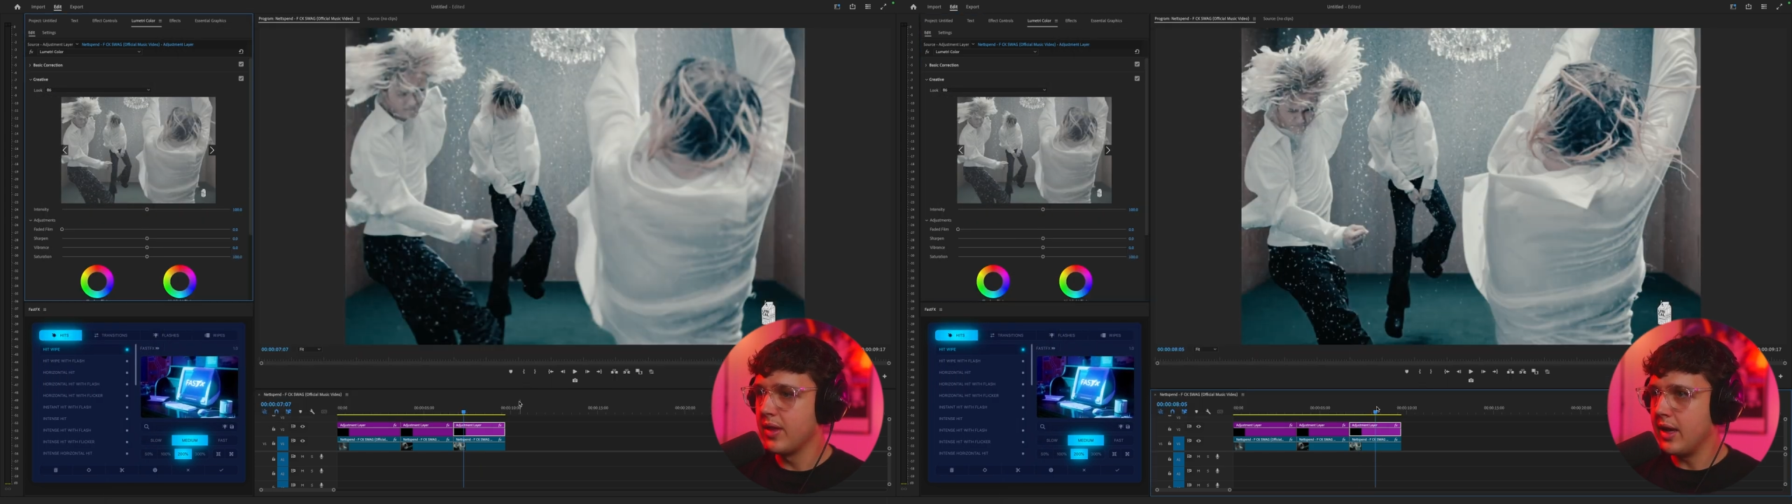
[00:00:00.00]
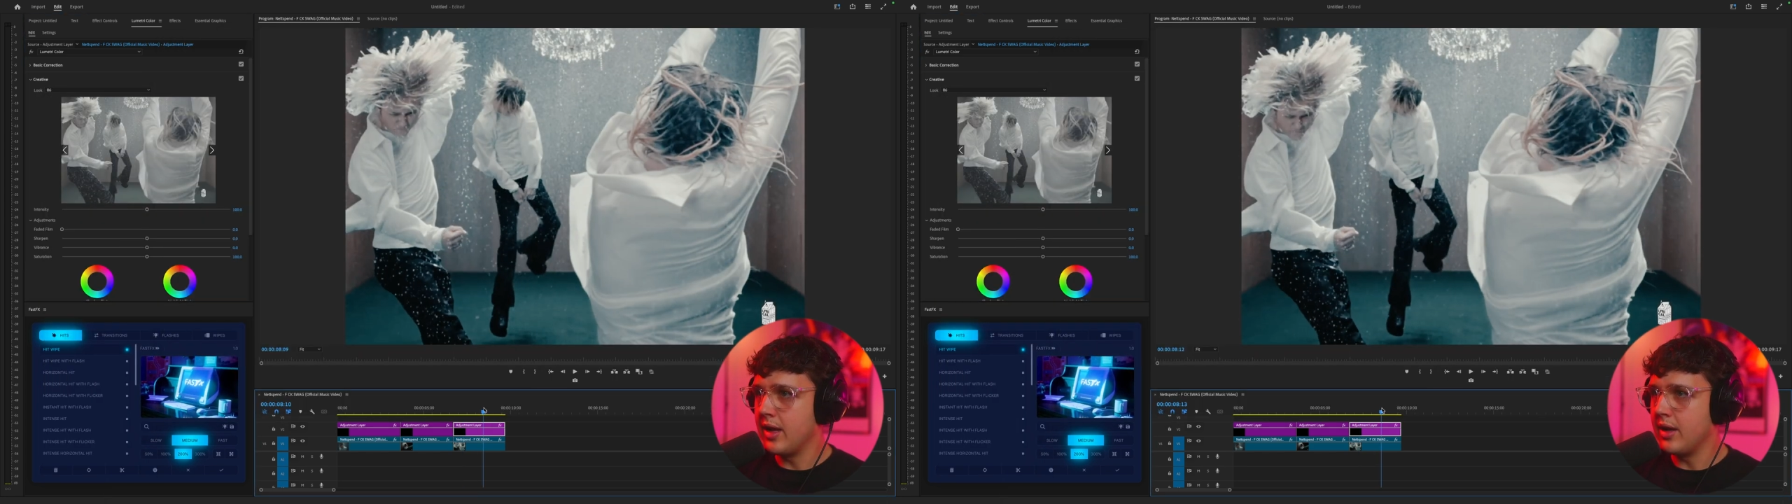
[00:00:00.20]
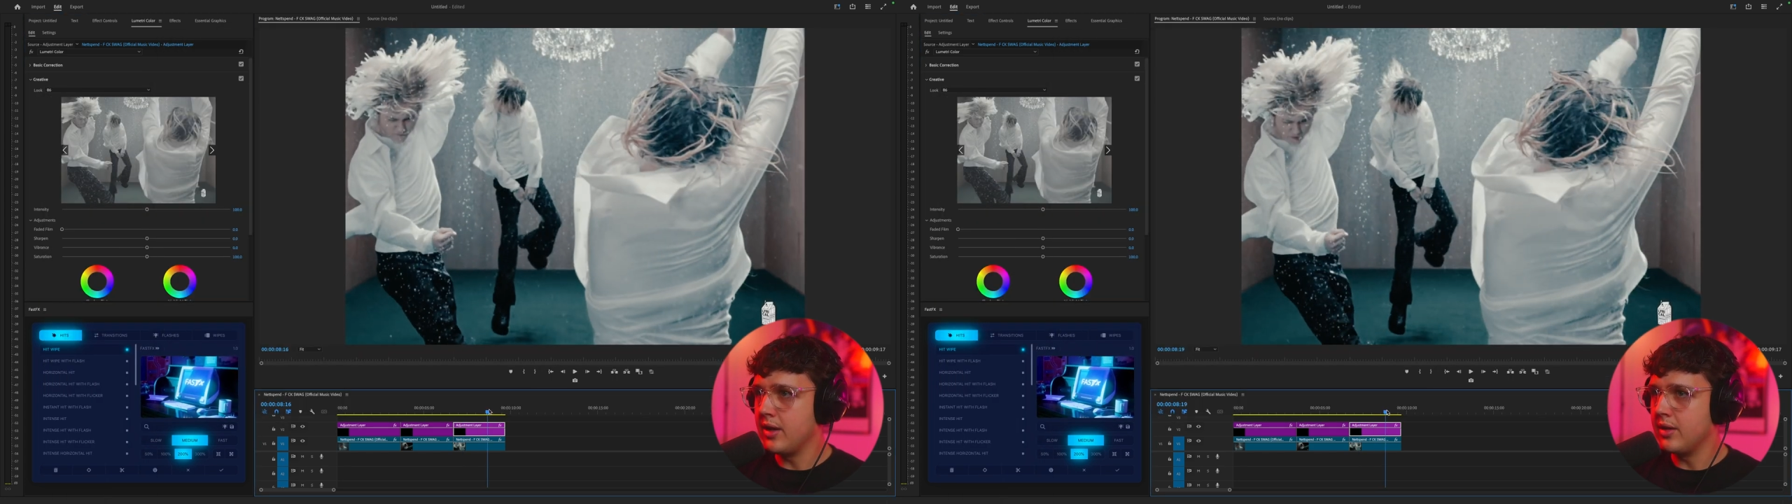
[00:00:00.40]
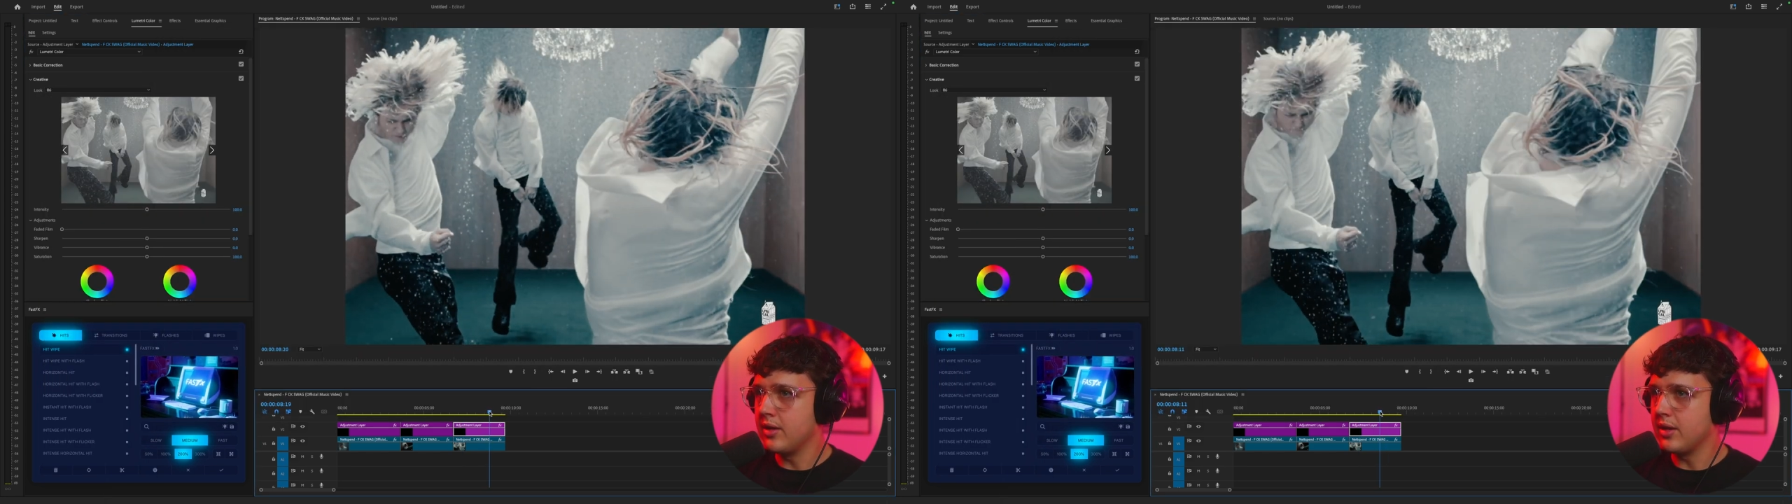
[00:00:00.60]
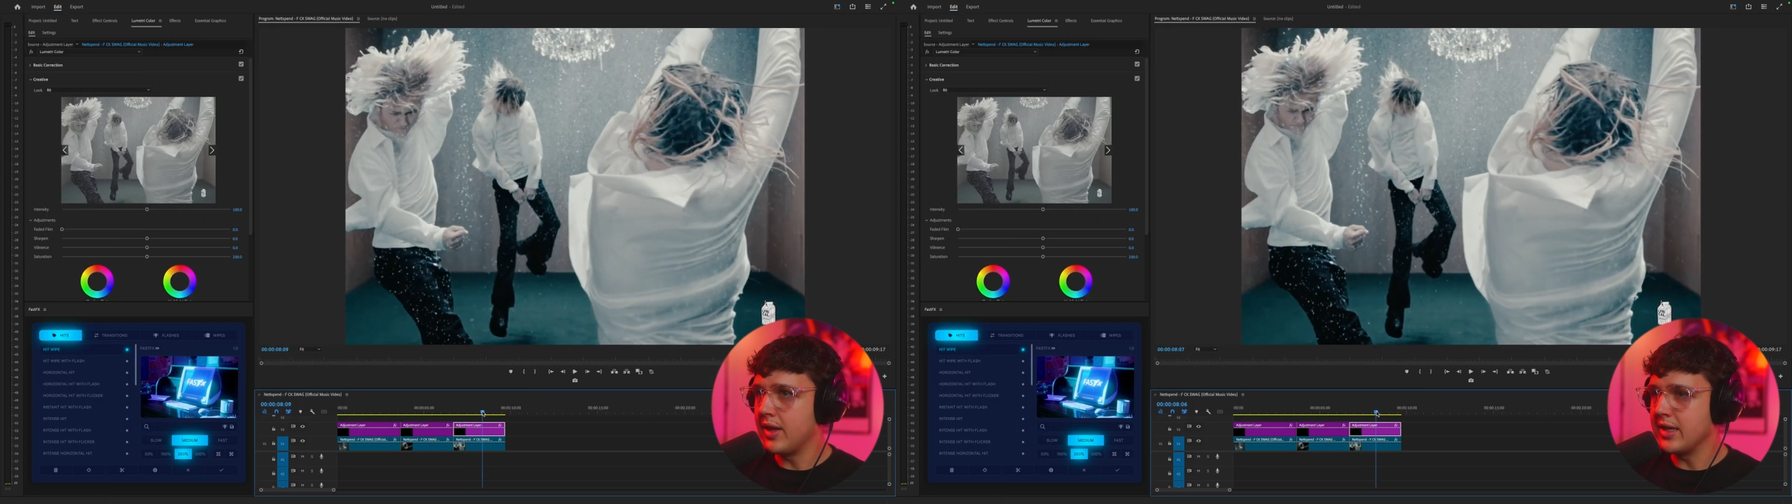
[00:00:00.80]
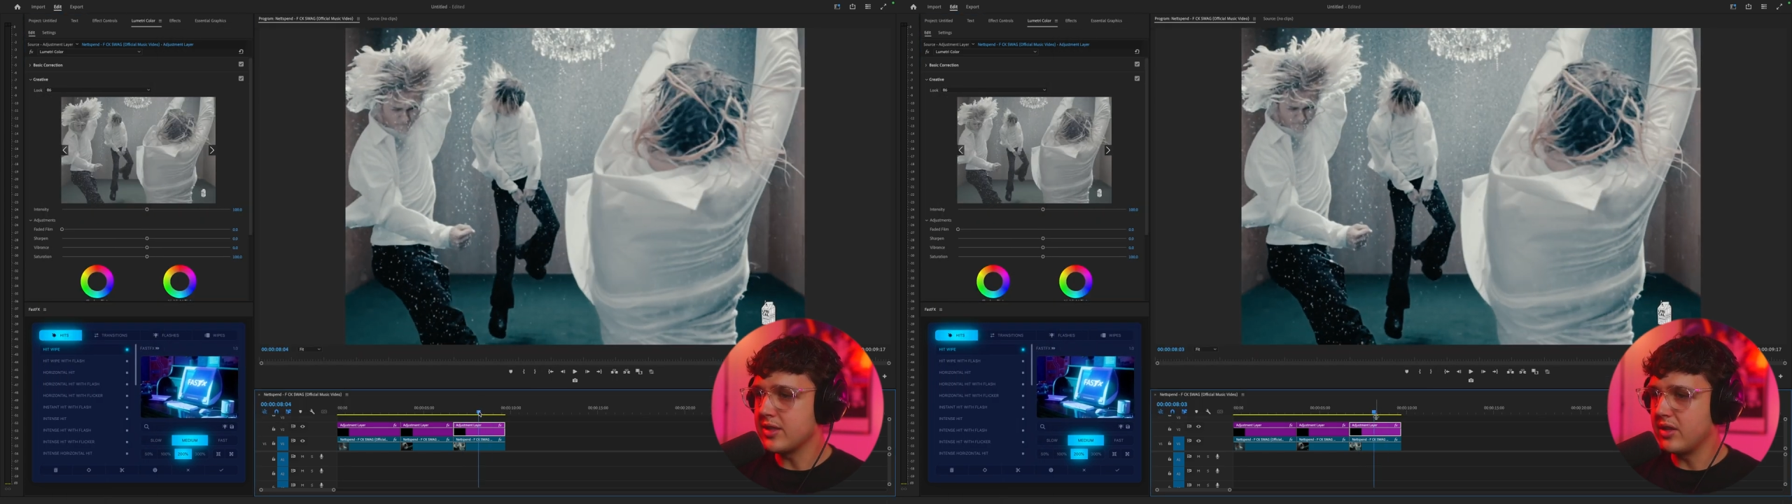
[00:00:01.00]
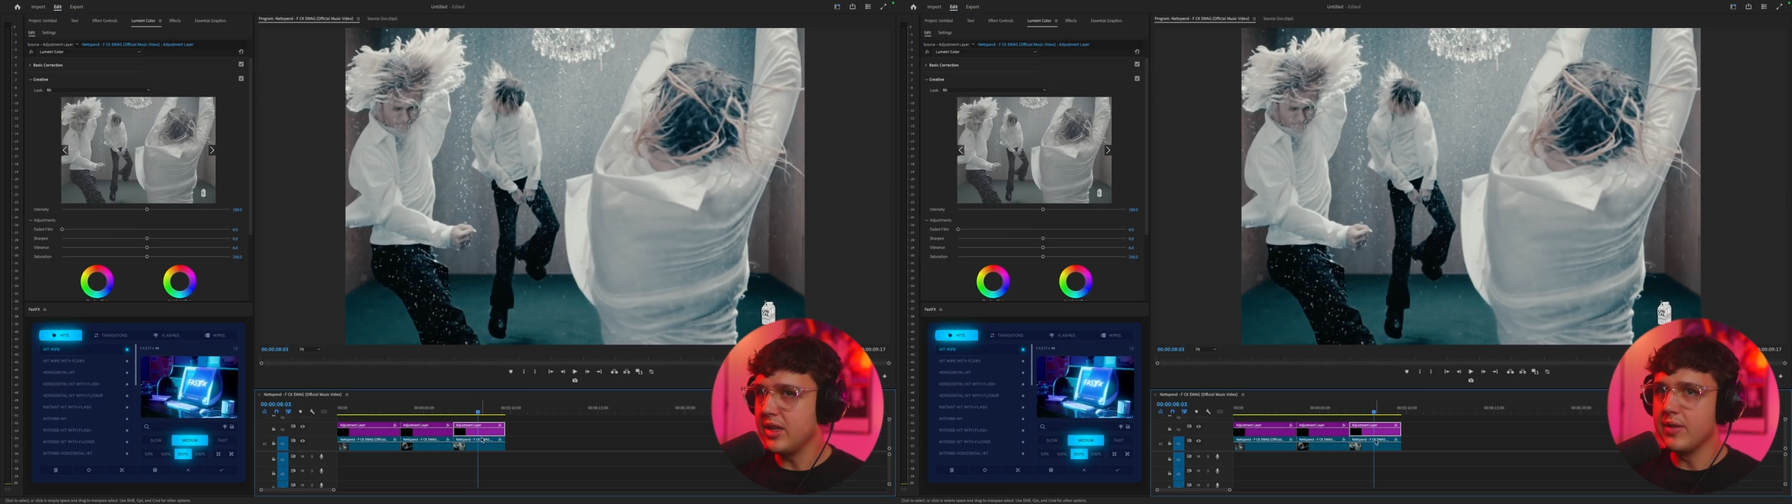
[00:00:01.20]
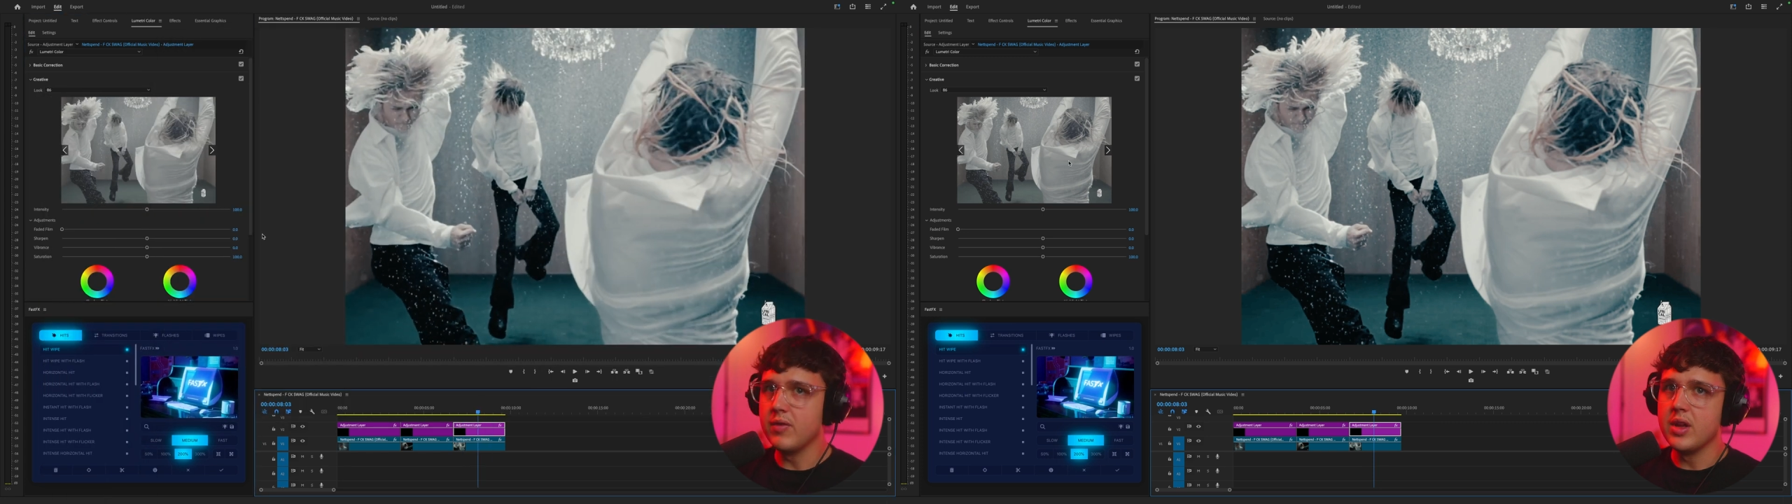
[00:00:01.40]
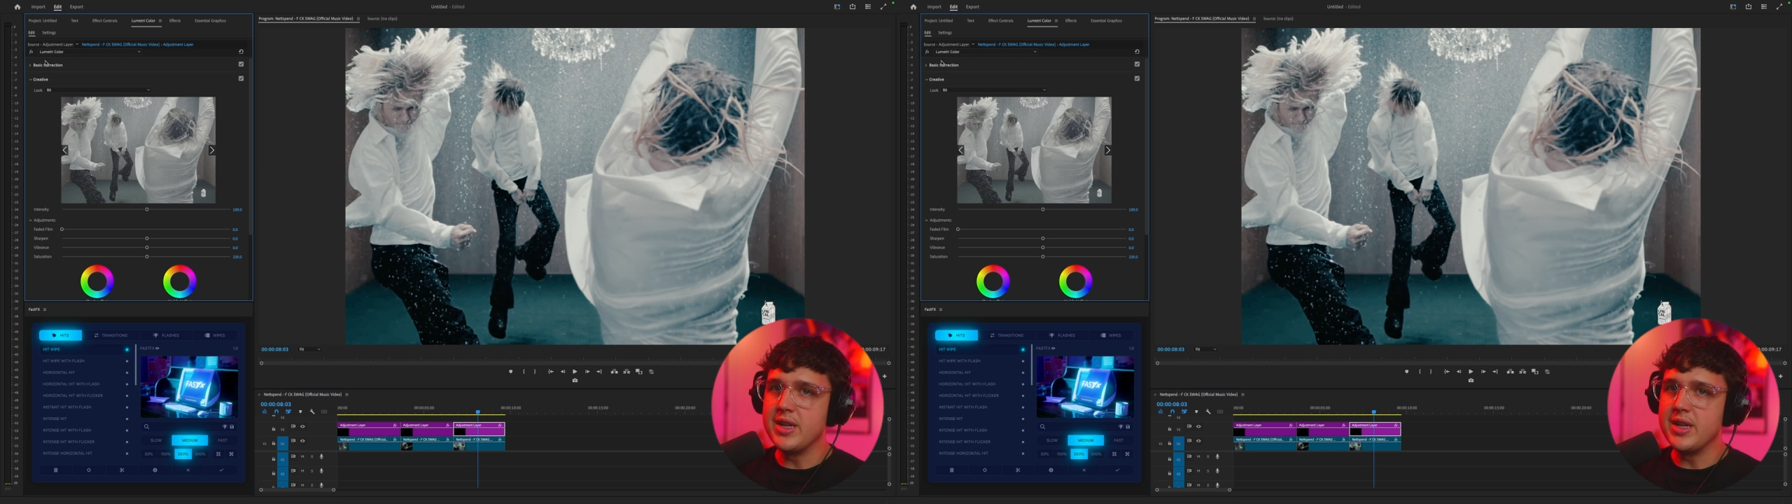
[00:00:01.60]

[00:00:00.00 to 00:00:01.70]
and that is clean.